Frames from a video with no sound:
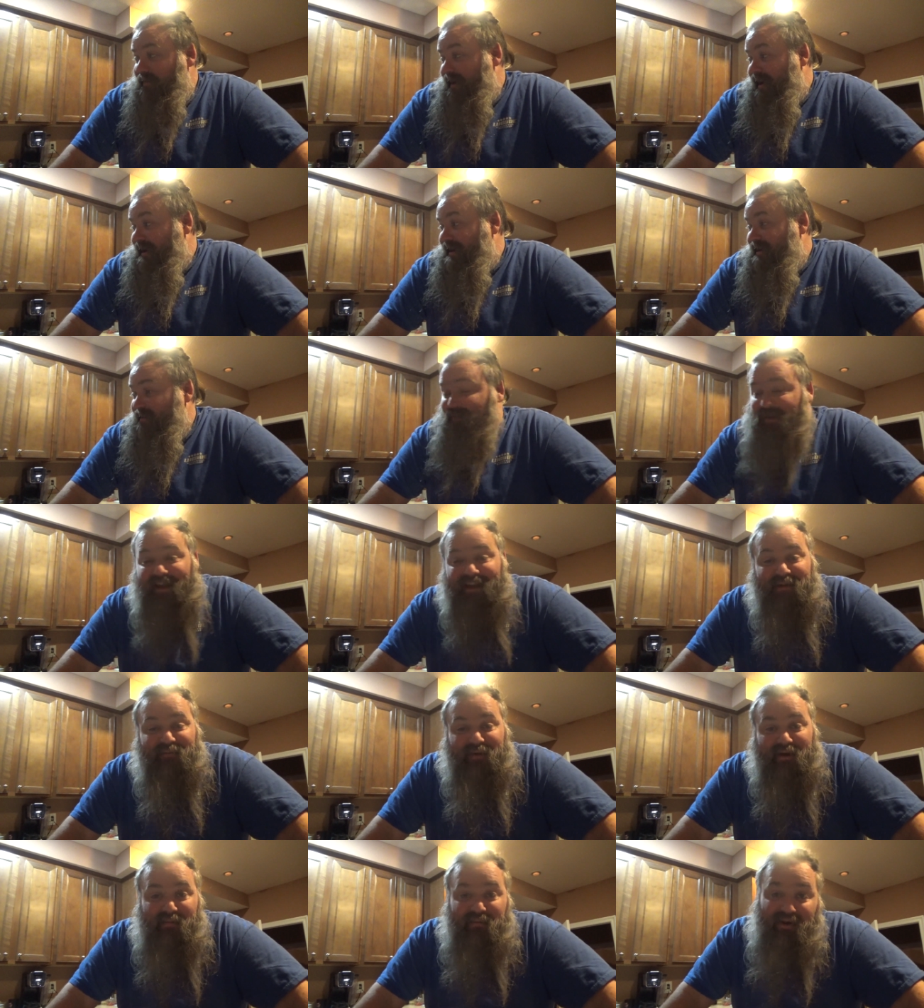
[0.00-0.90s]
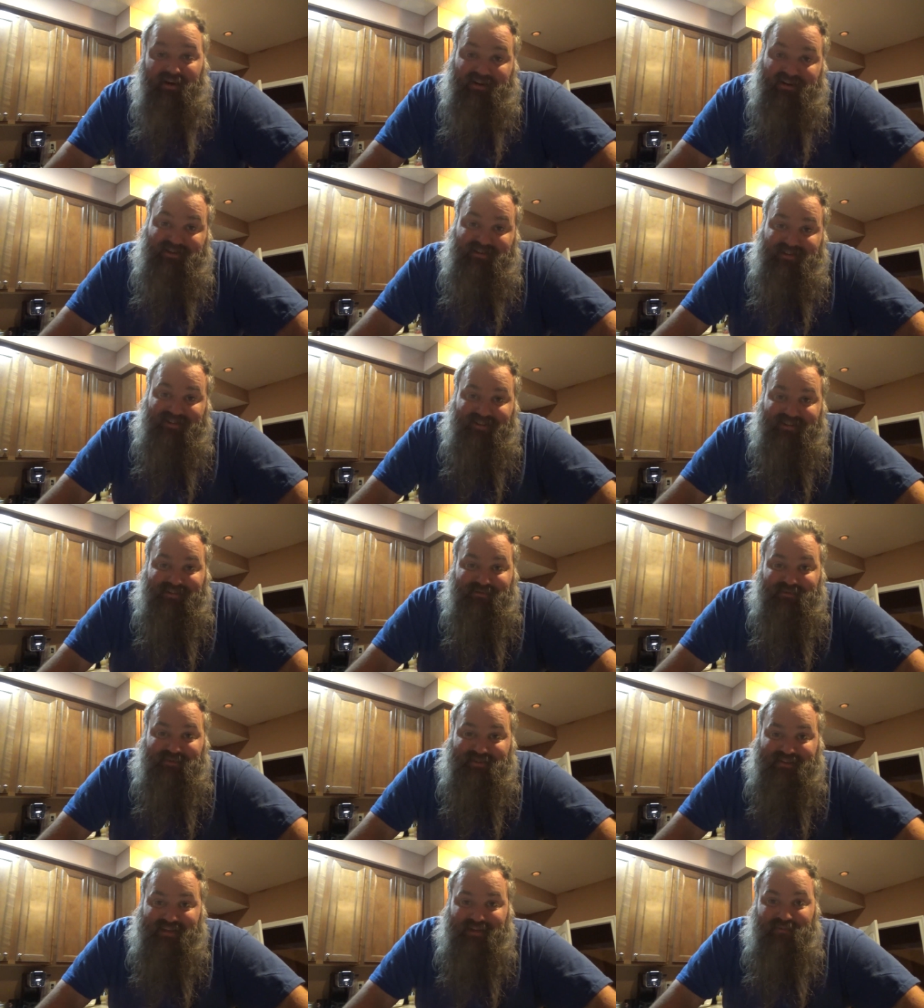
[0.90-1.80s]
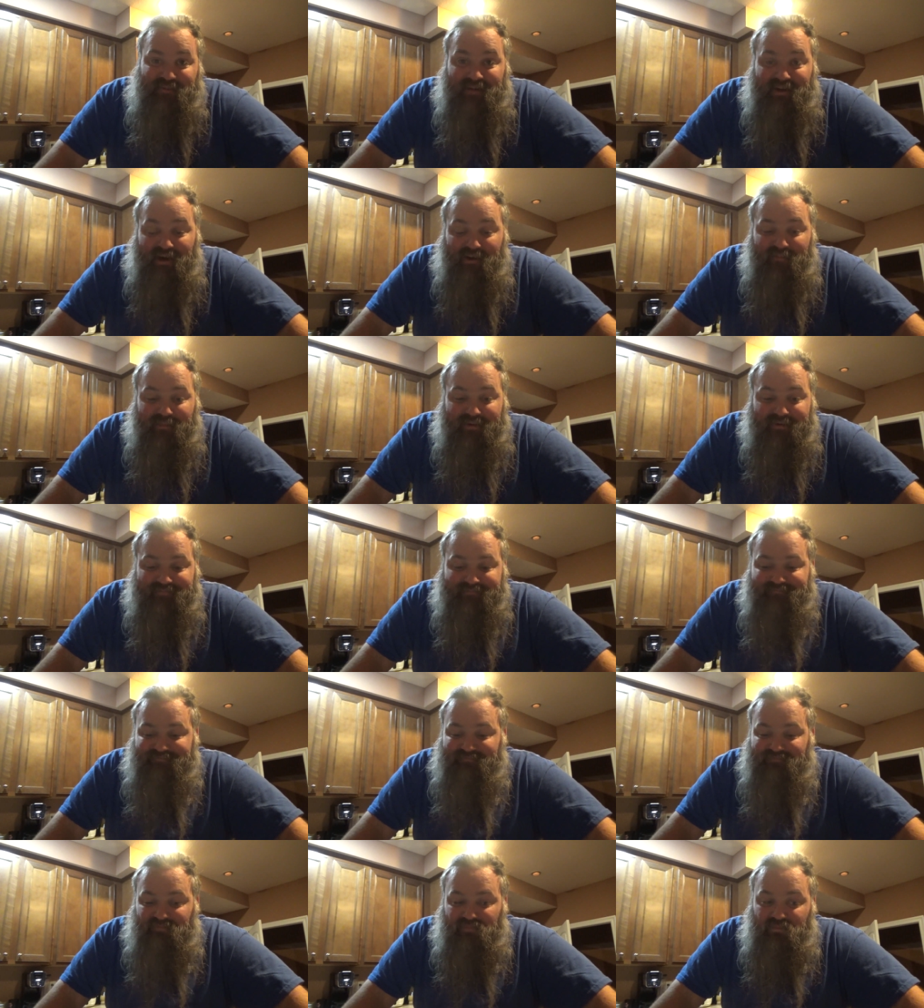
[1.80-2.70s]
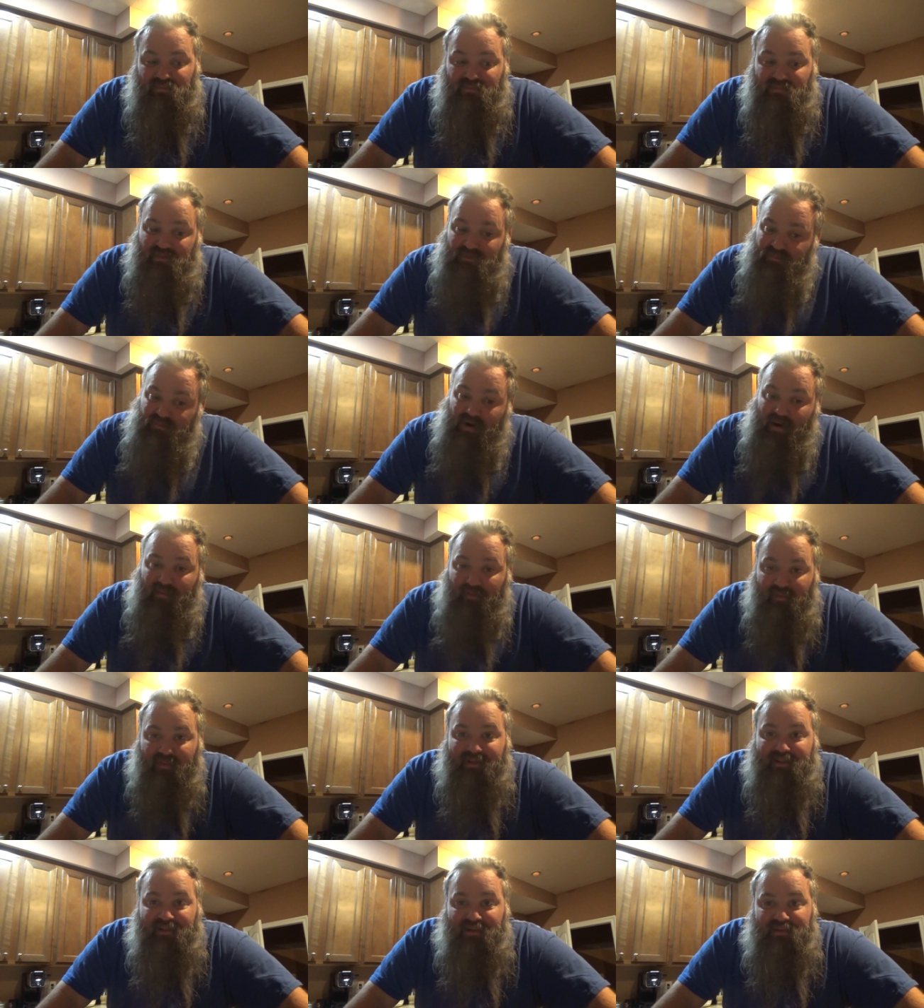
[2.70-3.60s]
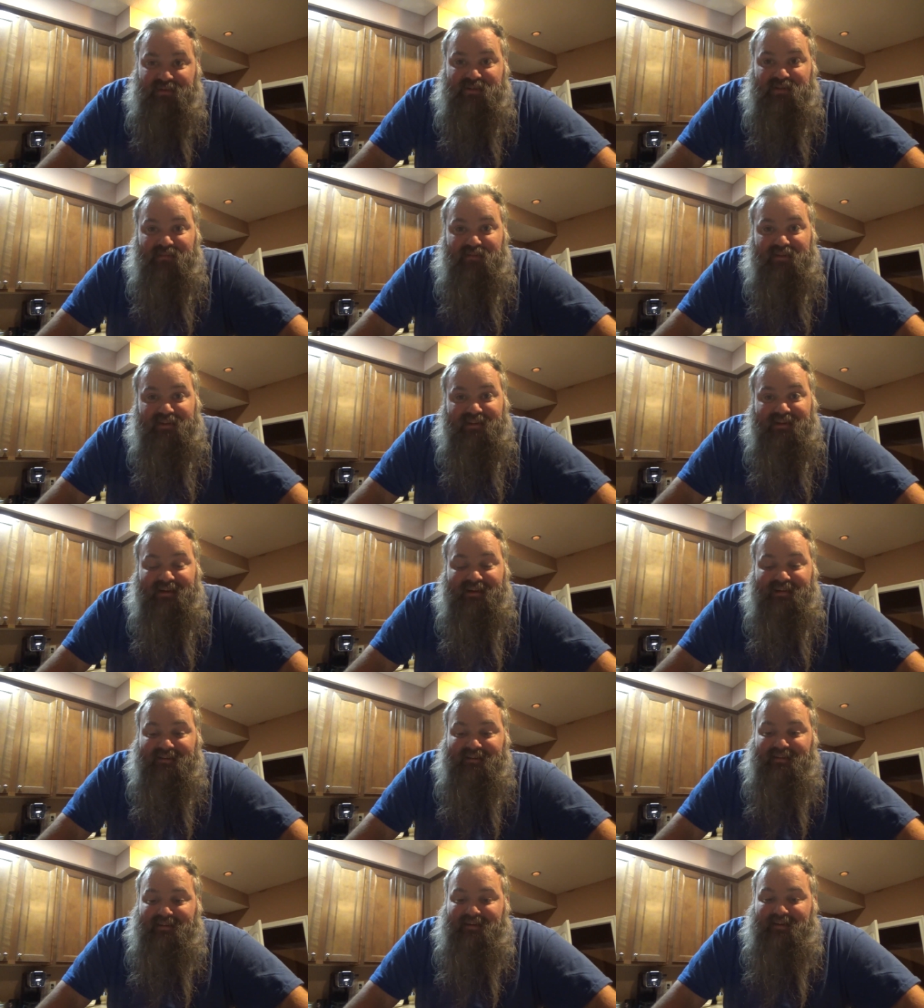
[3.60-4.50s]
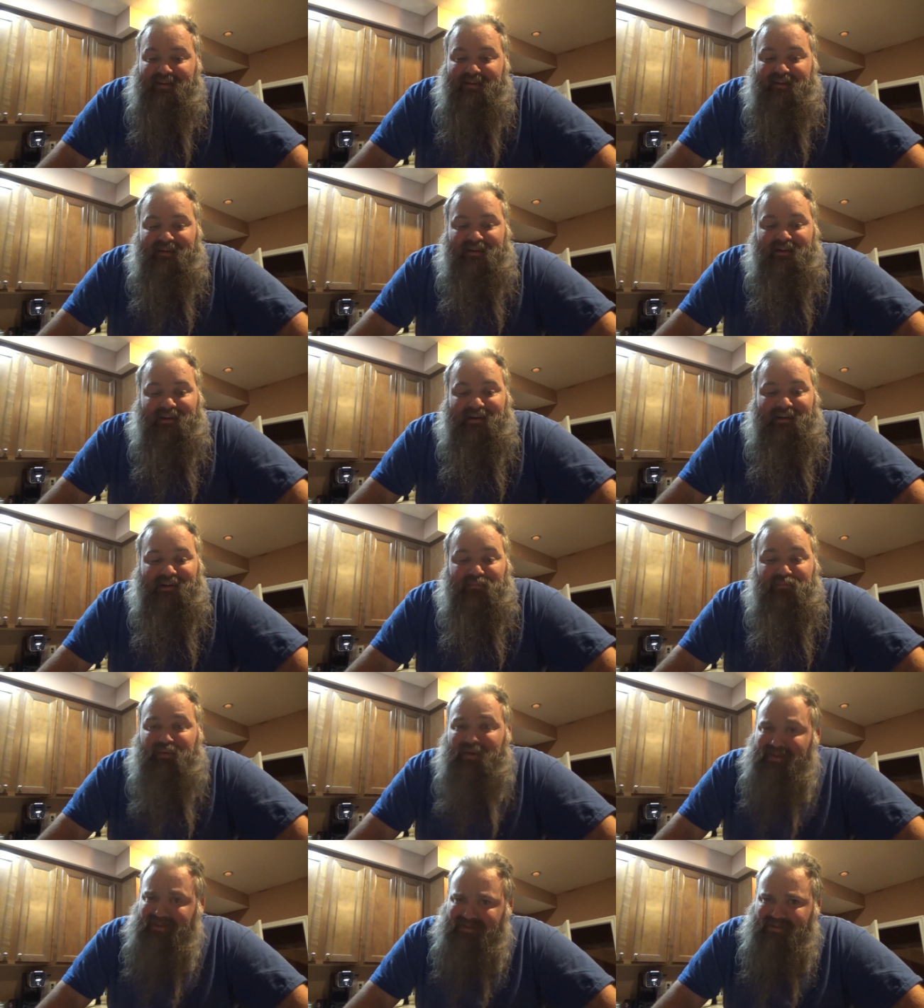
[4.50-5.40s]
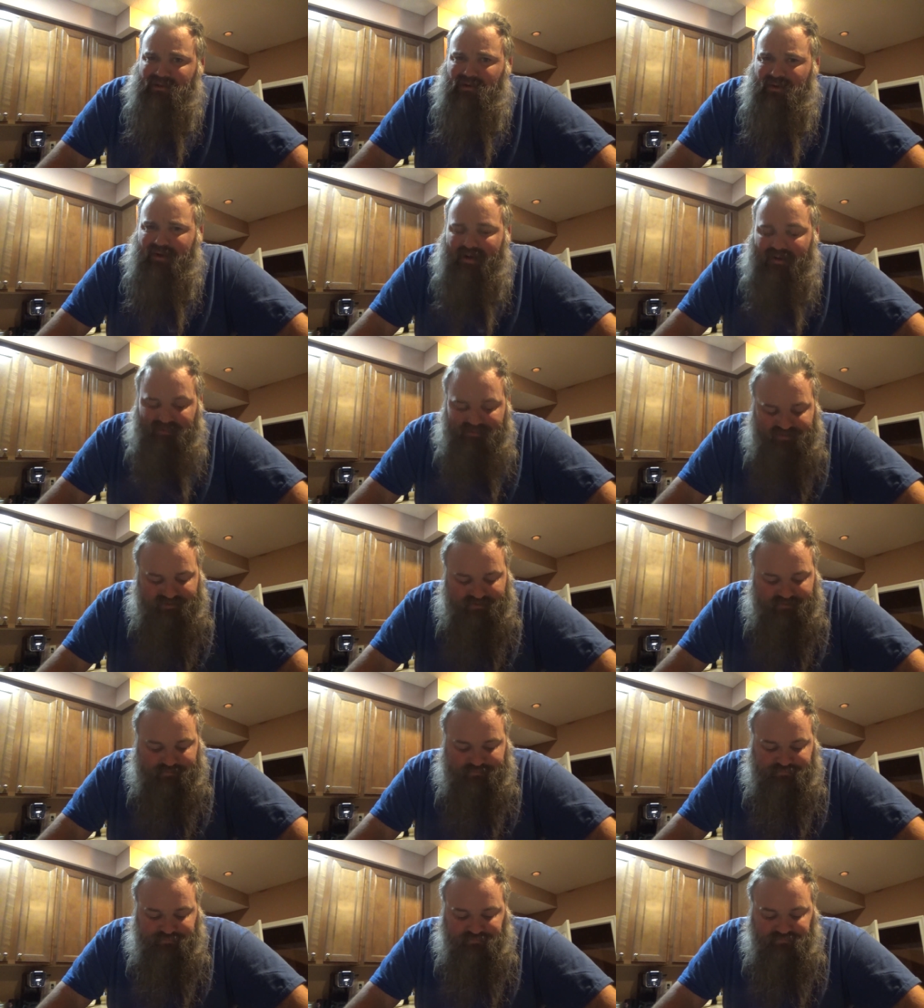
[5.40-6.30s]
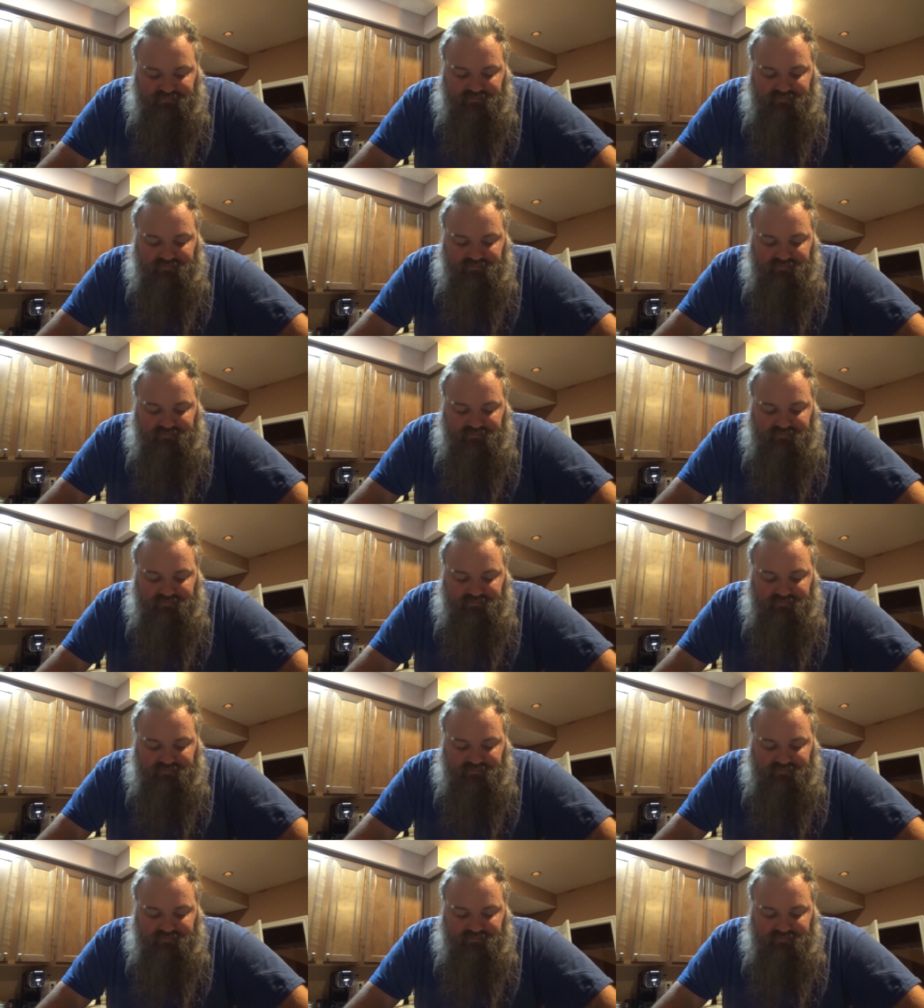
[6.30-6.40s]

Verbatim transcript: not going to make it by much. This one's going to be up at probably close to midnight, uh, but it still counts.